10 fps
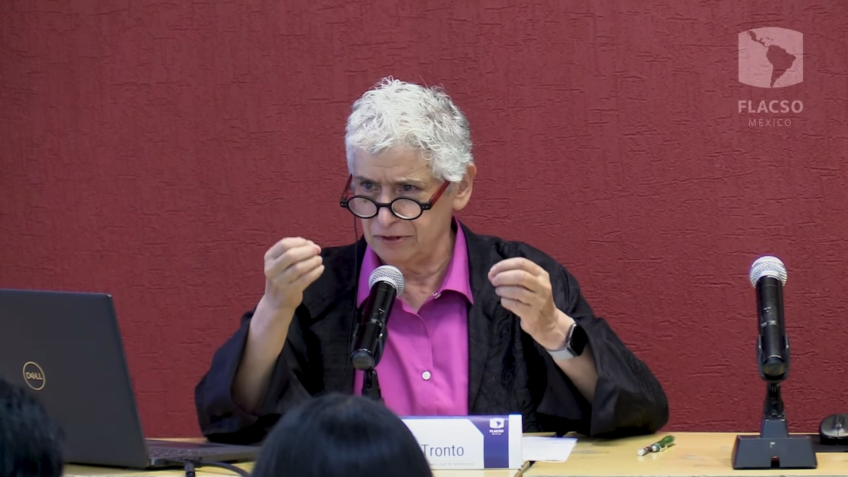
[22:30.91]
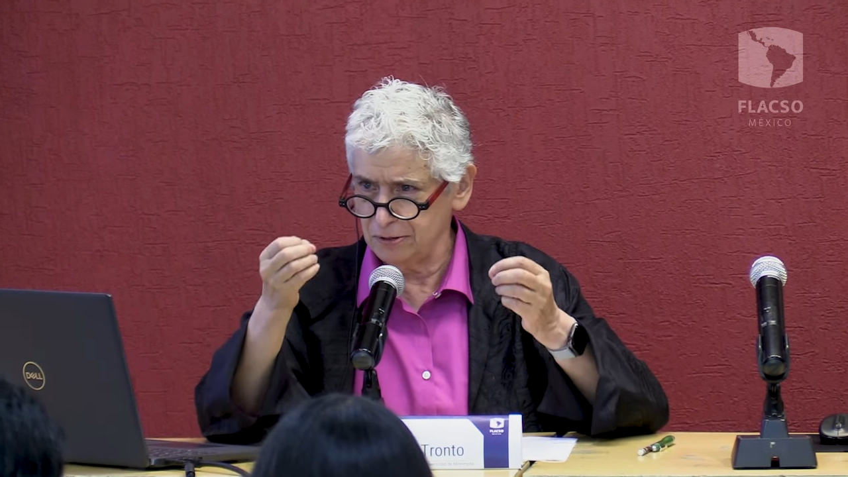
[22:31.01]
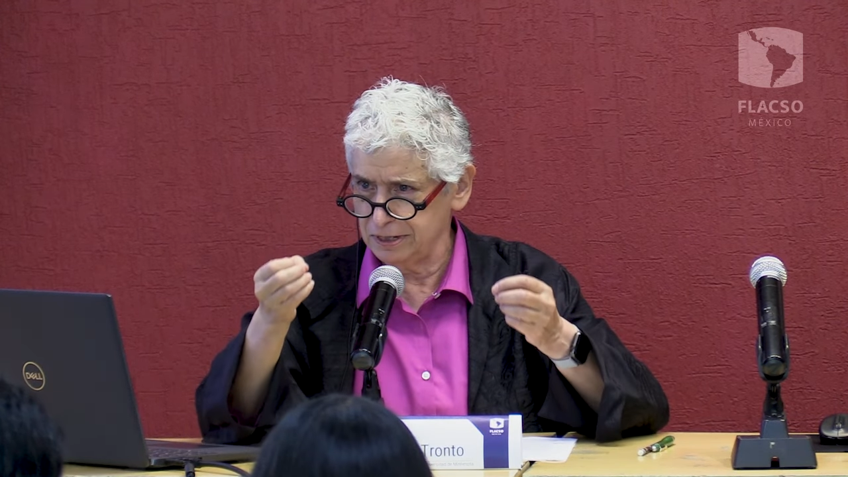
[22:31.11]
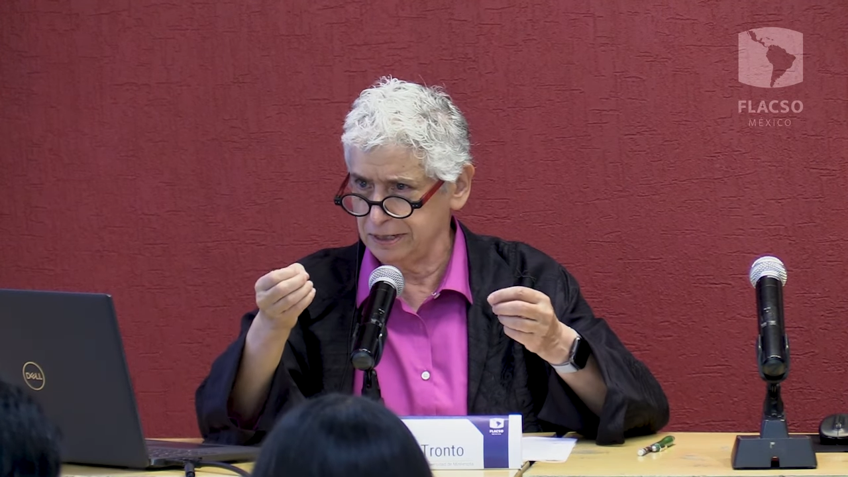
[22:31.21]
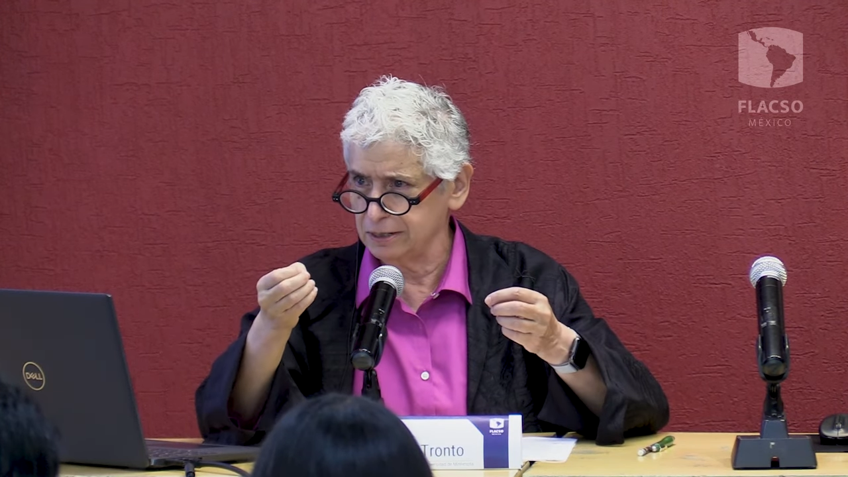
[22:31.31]

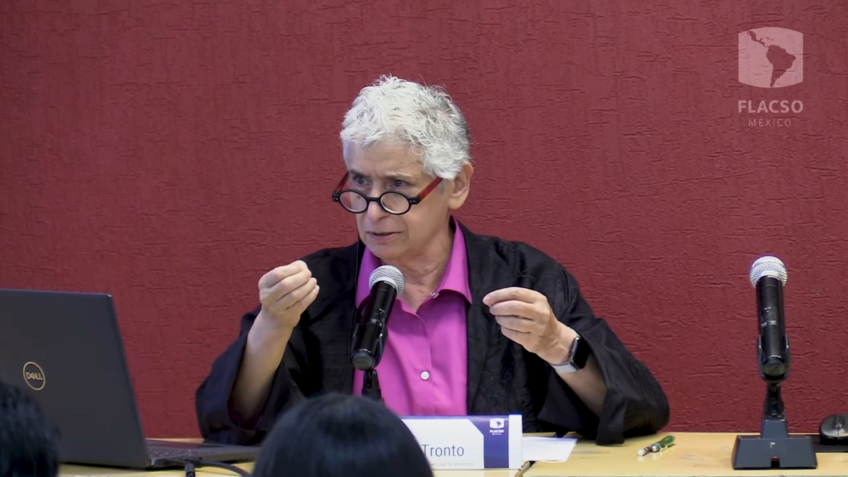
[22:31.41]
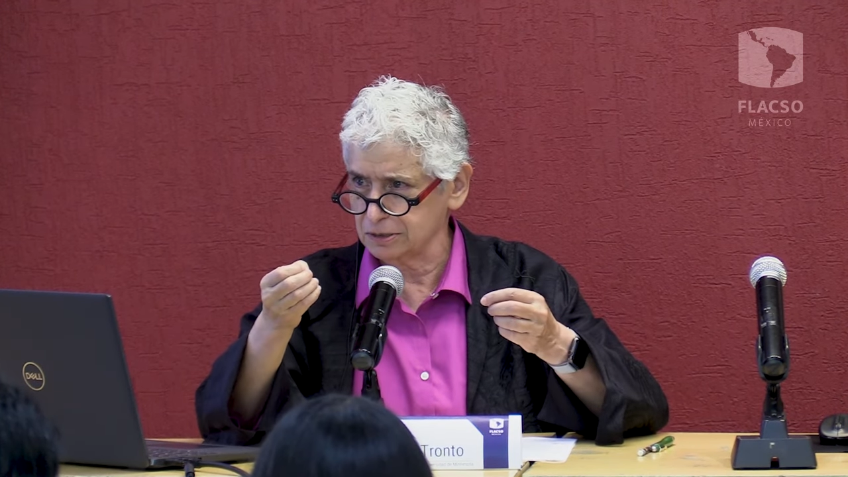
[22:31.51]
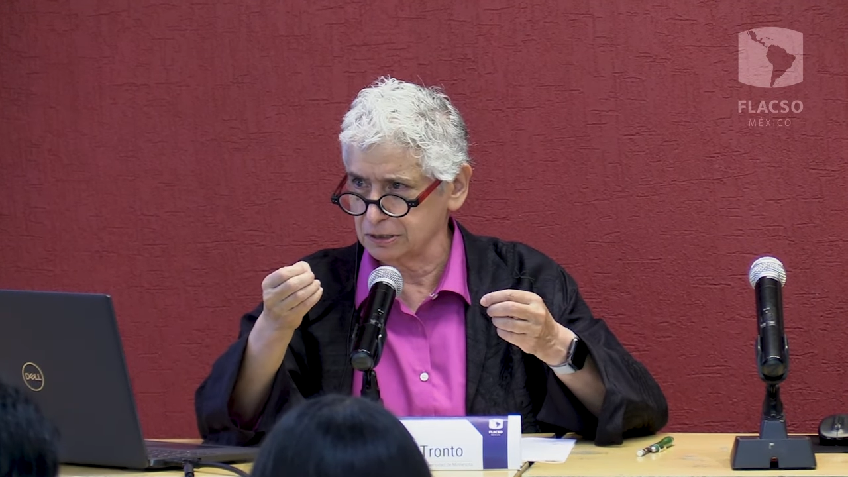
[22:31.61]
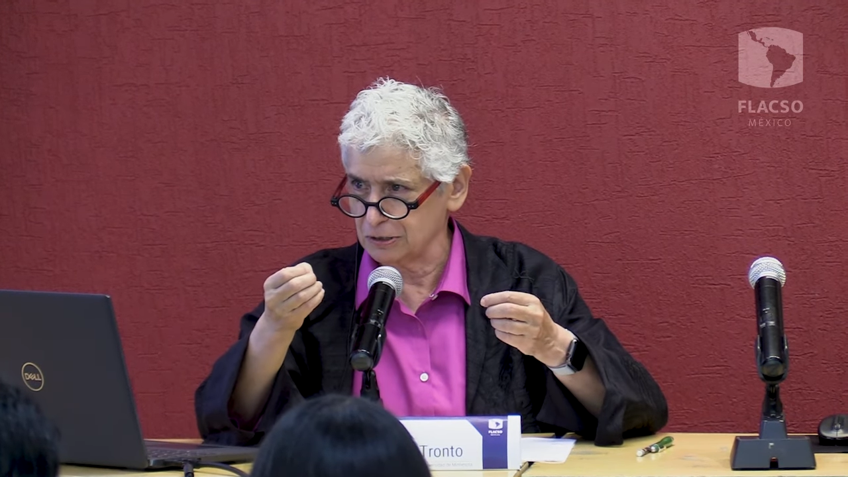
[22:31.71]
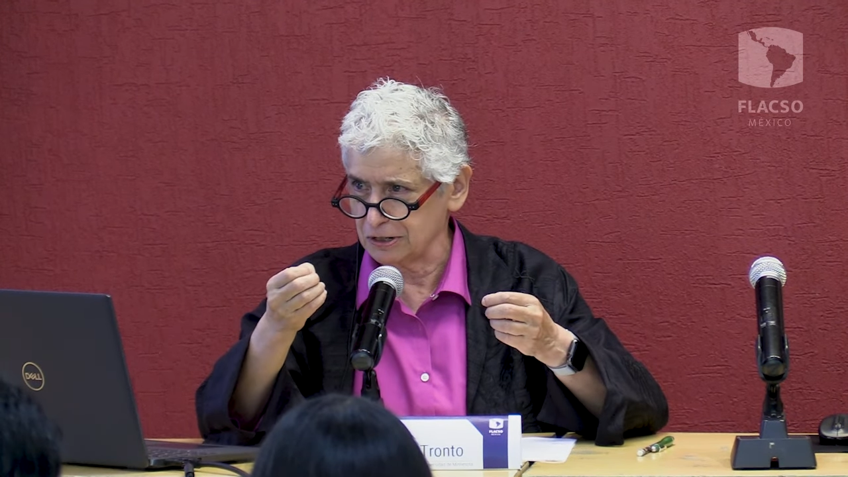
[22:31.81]
very eager
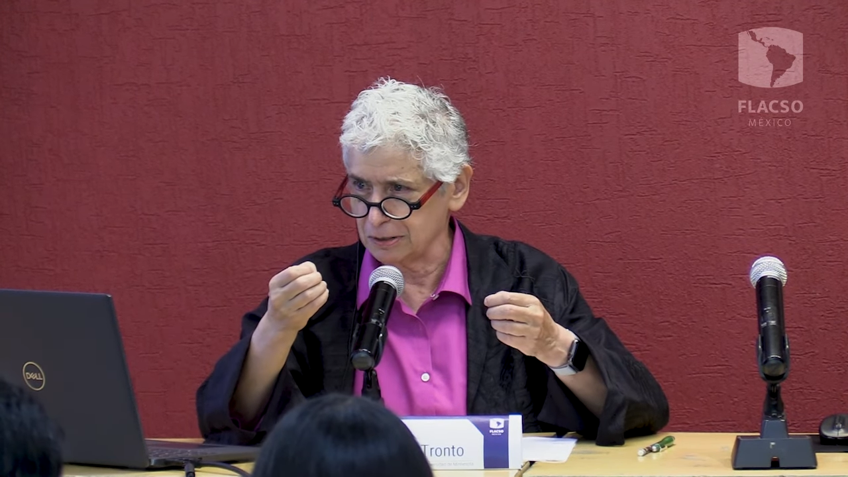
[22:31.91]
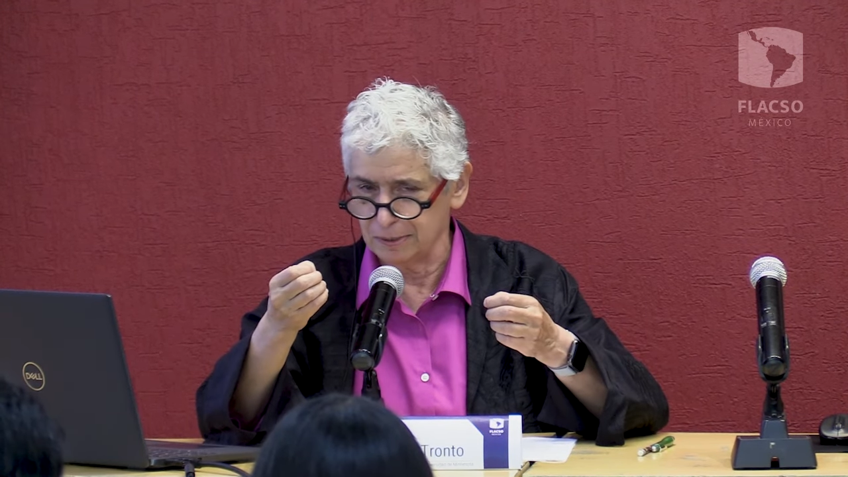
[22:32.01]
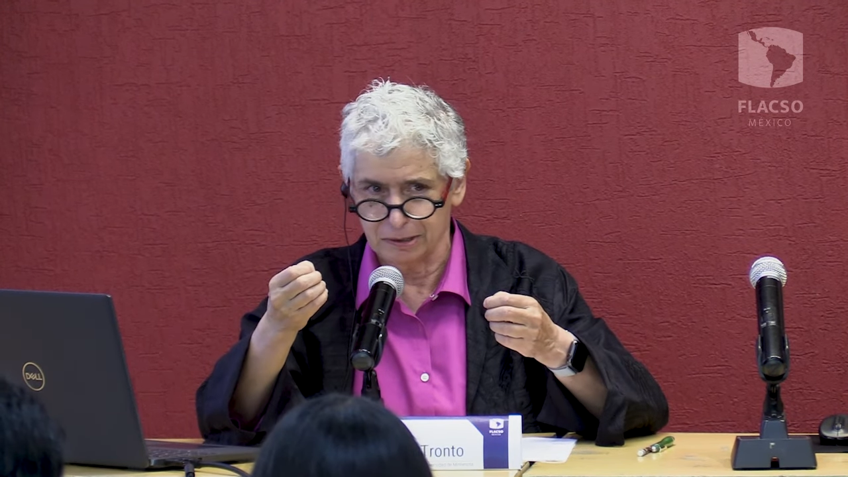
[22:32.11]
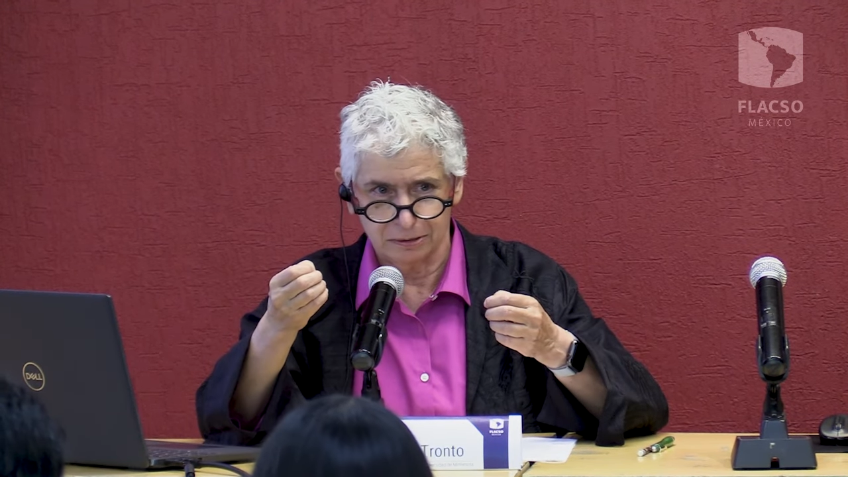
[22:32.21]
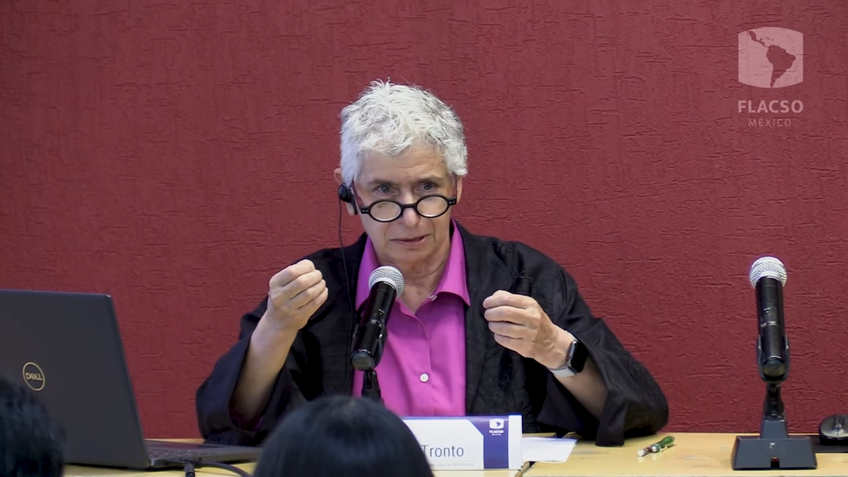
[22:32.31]
to talk
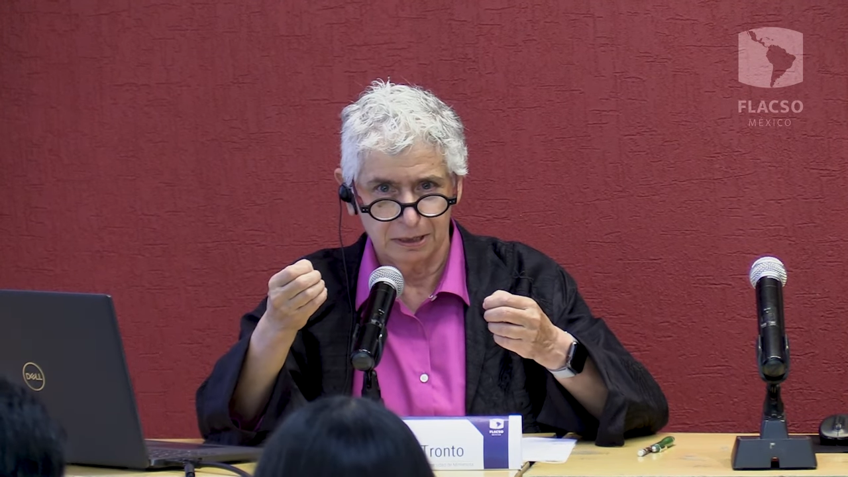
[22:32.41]
about.